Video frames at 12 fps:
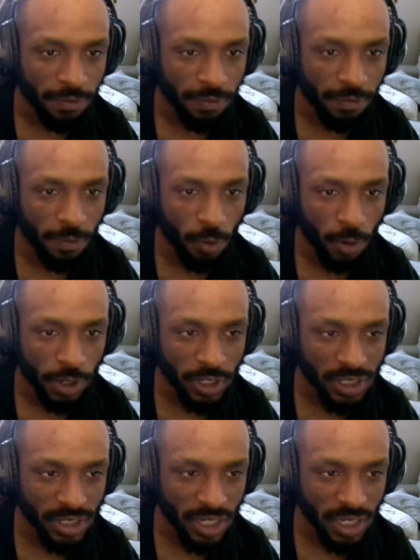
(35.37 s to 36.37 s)

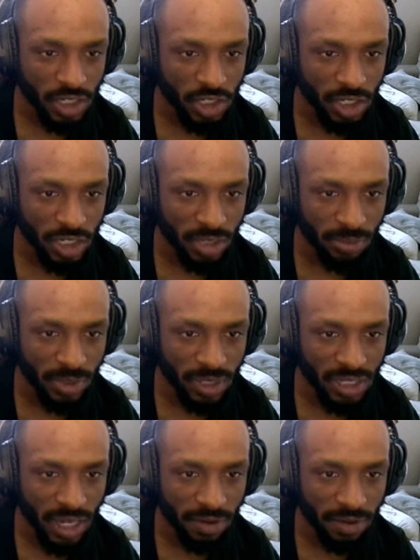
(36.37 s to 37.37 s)
46 just to be
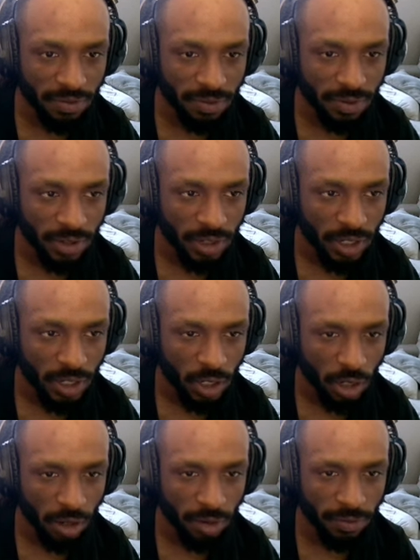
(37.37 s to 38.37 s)
safe,
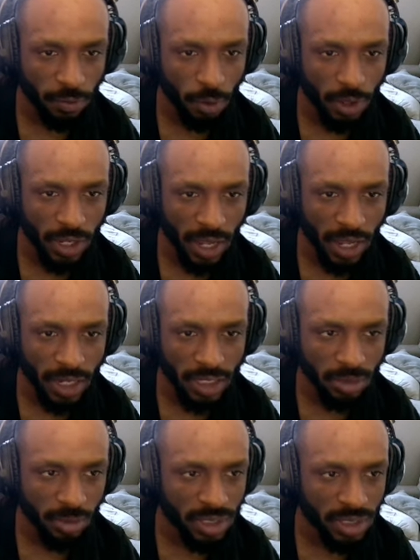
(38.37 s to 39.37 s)
or 48 to
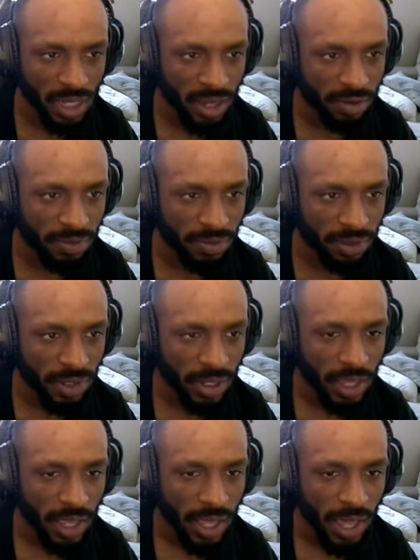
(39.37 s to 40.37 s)
be safe,
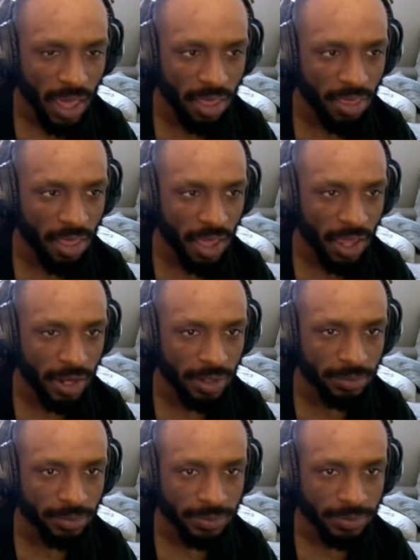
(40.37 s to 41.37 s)
and then
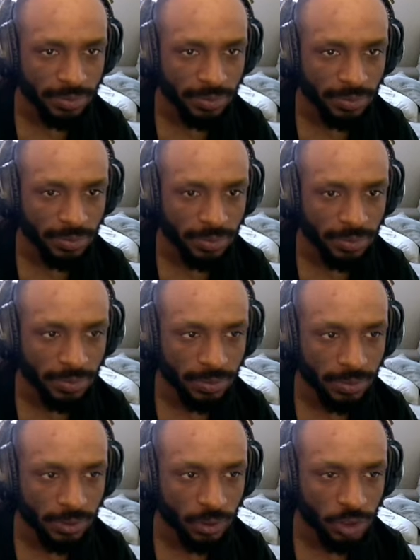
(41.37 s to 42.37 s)

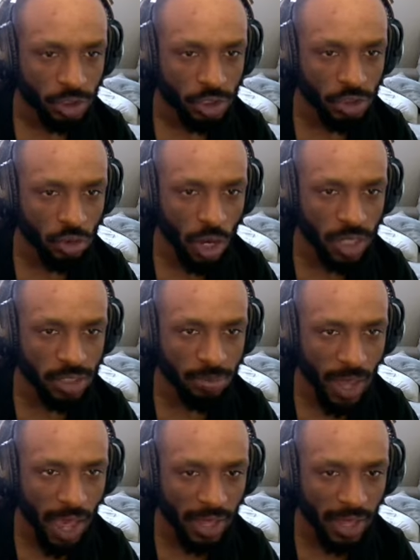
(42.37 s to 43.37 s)
just cross
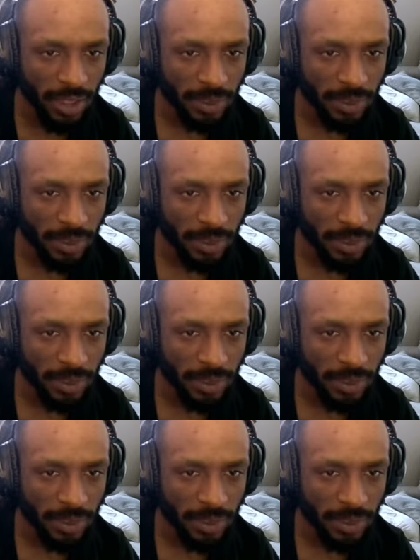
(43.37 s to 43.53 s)
back.